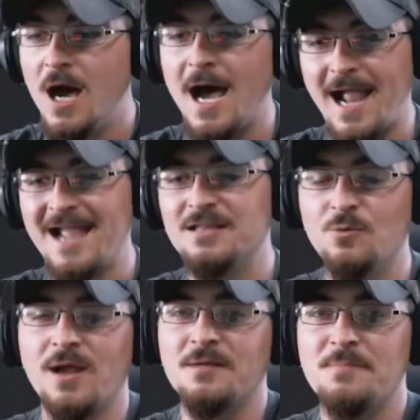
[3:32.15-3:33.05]
I highly
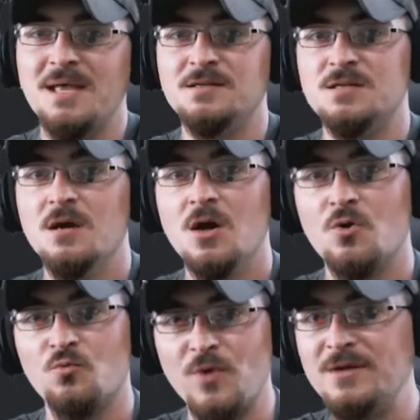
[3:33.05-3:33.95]
recommend
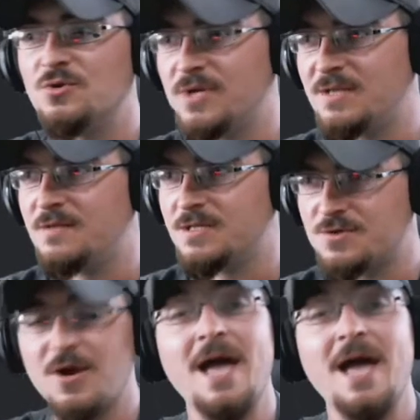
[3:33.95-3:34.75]
rendering this or